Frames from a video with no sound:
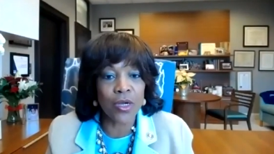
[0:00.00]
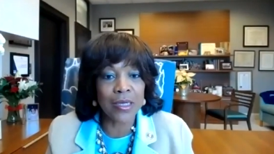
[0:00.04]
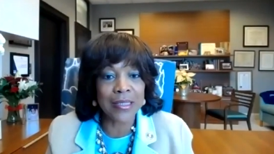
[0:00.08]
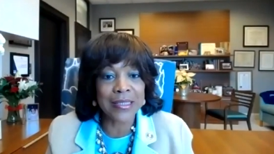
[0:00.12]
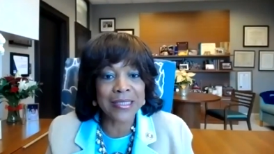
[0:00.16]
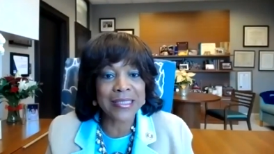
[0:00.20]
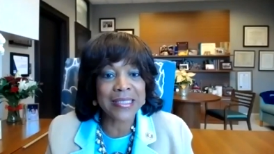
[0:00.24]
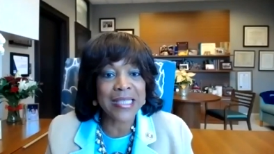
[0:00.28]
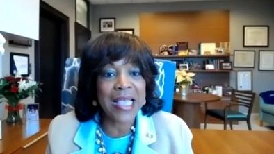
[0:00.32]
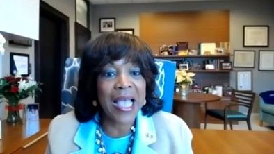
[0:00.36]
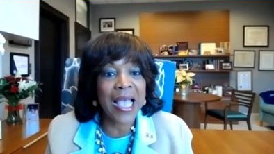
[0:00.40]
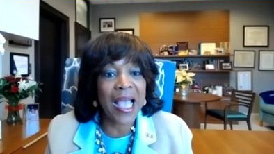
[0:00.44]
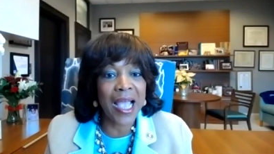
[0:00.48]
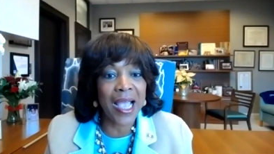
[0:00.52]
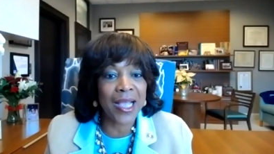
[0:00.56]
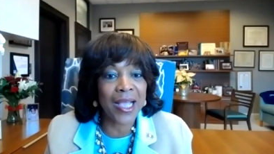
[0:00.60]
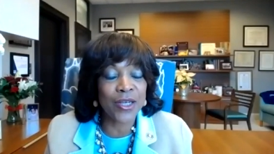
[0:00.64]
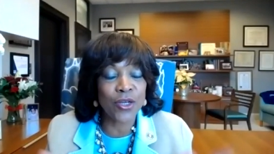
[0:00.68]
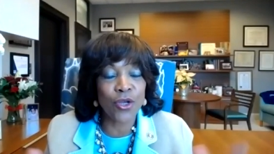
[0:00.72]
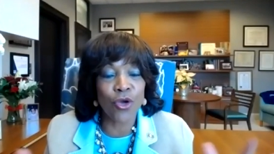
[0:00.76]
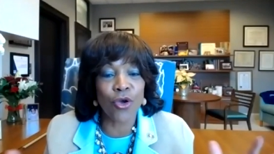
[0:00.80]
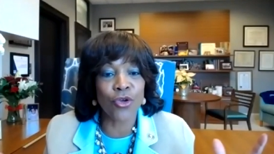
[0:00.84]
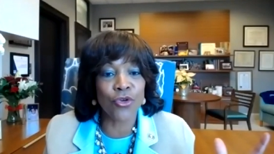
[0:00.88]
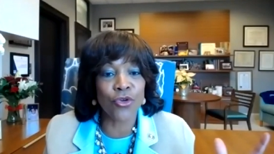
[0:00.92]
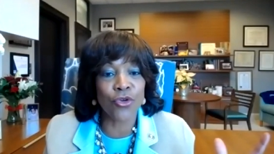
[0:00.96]

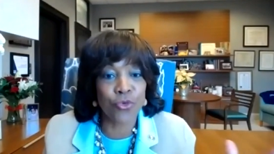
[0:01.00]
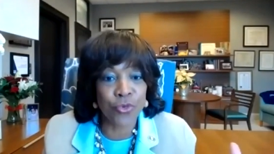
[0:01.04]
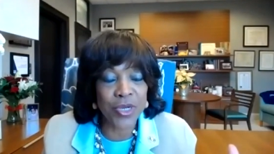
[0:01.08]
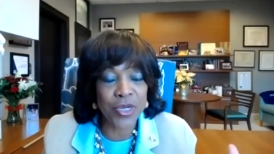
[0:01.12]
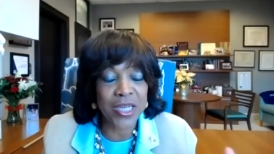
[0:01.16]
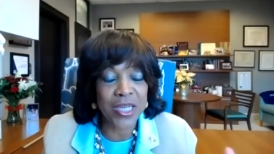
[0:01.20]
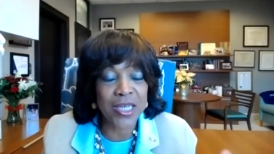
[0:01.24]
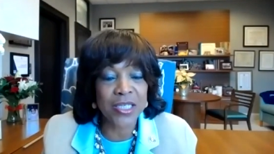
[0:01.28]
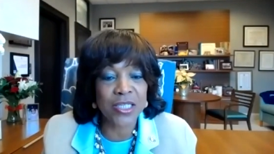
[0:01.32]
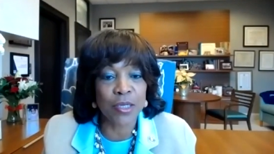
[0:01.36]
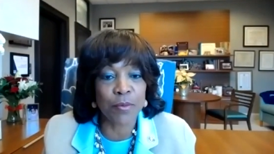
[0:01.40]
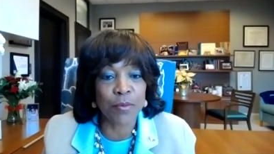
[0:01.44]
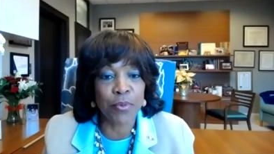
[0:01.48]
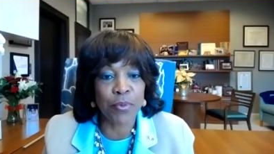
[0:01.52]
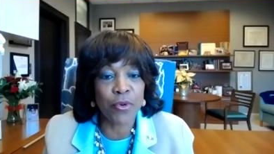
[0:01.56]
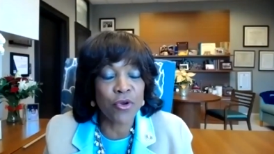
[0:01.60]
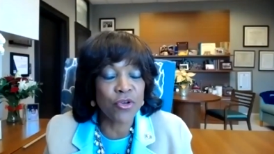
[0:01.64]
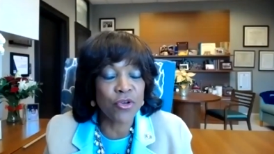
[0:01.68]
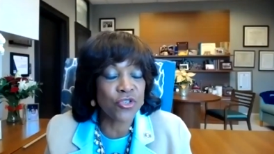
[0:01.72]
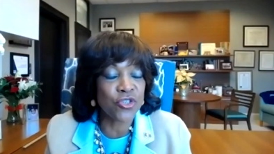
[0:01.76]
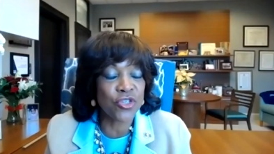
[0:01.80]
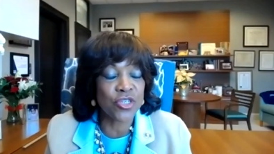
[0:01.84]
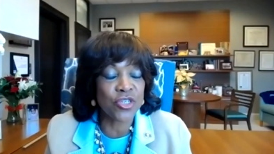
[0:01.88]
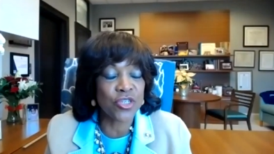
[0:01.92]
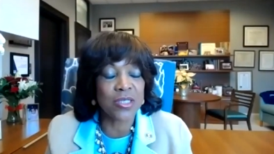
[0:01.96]
assigned or agreed to
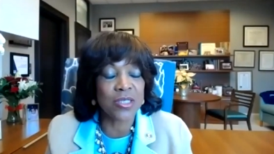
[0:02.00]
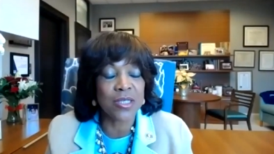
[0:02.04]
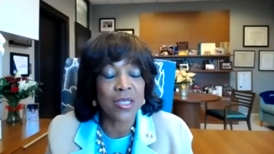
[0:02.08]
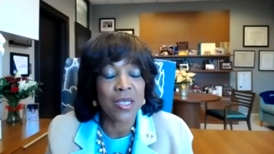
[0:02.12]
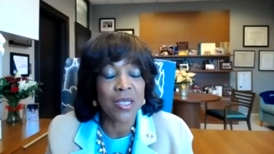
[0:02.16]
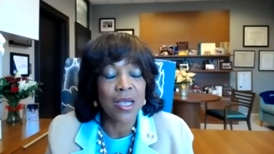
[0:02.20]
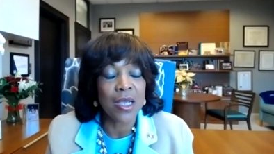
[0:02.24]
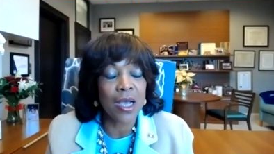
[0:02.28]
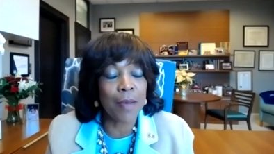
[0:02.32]
purchase